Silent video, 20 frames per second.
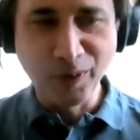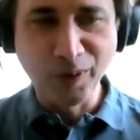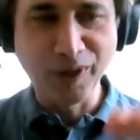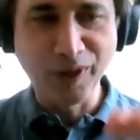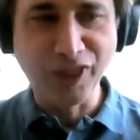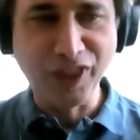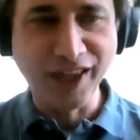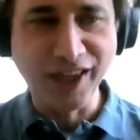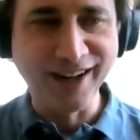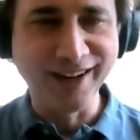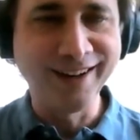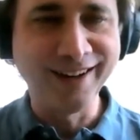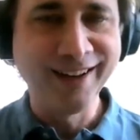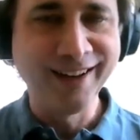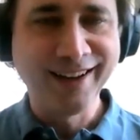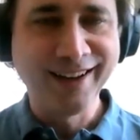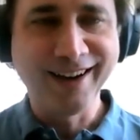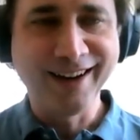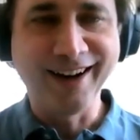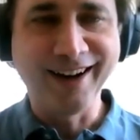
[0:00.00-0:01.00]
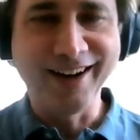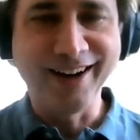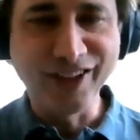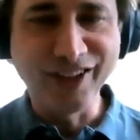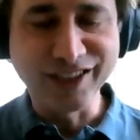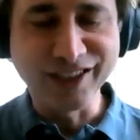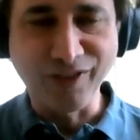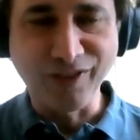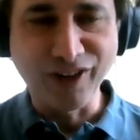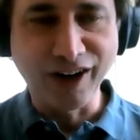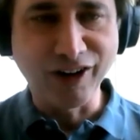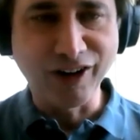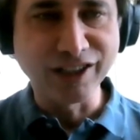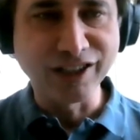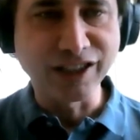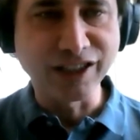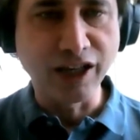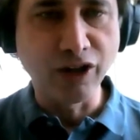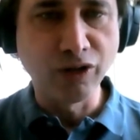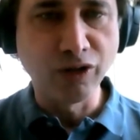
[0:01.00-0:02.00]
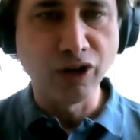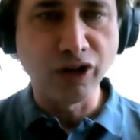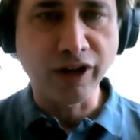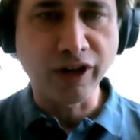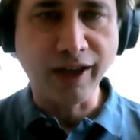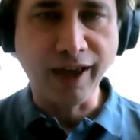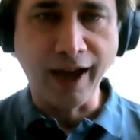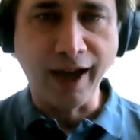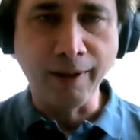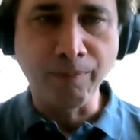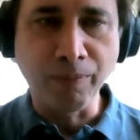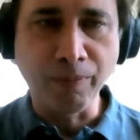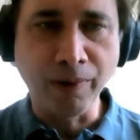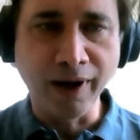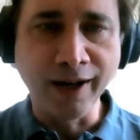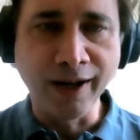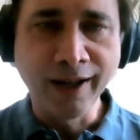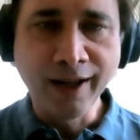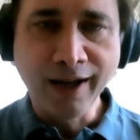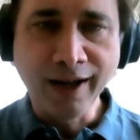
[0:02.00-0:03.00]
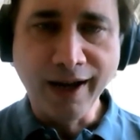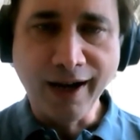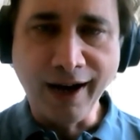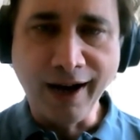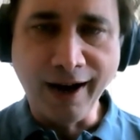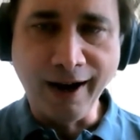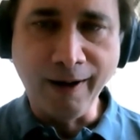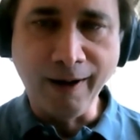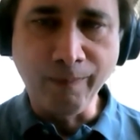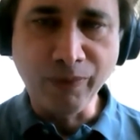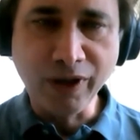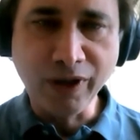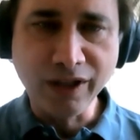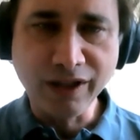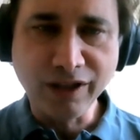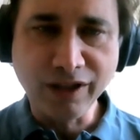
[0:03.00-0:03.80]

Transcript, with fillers: within uh, these different areas that you look at, but um,